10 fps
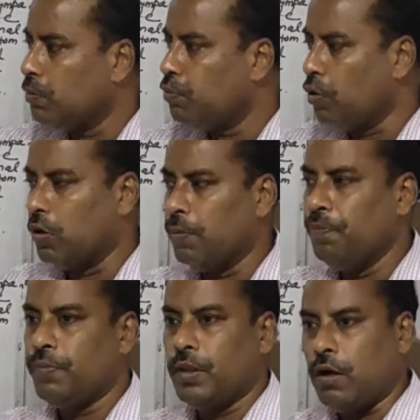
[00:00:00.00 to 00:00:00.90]

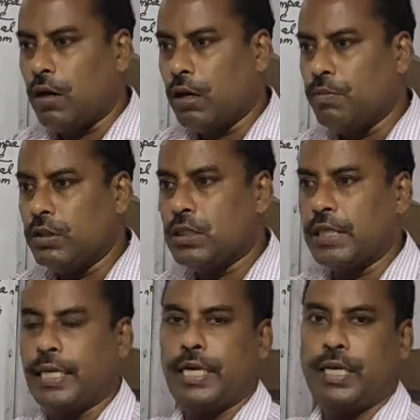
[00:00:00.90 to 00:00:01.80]
pour the hormone
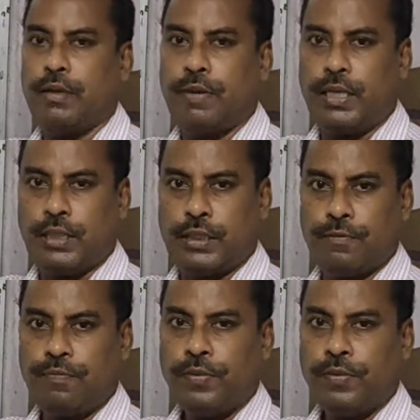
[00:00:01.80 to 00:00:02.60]
secreted by it.